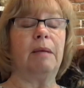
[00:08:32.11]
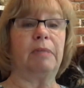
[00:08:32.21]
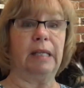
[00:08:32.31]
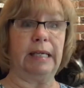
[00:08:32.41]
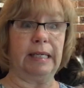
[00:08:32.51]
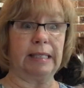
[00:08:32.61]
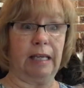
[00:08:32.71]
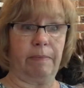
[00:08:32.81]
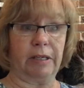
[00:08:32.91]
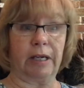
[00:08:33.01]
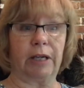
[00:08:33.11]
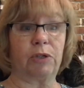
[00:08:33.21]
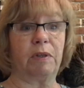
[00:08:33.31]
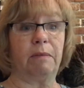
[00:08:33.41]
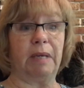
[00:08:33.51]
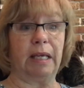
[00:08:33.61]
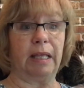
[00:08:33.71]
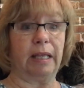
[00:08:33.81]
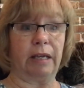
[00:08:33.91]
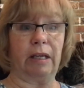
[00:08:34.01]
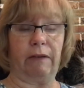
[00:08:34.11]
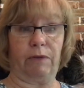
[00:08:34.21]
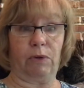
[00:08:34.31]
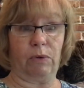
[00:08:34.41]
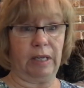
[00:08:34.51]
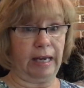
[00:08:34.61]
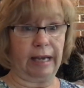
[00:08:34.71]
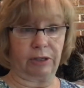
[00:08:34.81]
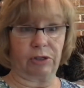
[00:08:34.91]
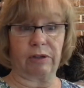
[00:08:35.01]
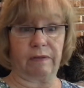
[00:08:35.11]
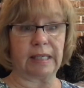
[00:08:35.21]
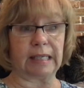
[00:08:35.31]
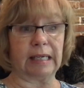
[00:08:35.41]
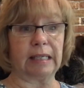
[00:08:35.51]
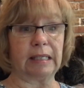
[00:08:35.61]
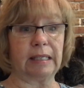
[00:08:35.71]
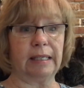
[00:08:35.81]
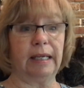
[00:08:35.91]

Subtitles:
Please keep in touch with me that if you need extra visits.